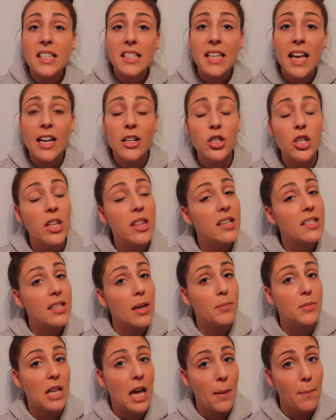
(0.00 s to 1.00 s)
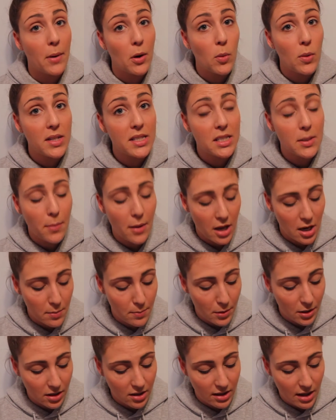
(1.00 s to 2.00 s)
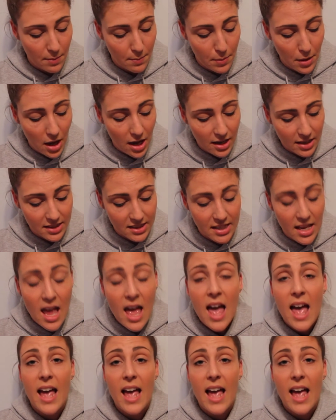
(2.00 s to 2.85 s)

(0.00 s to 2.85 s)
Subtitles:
is actually the September Once Upon a Book Club box,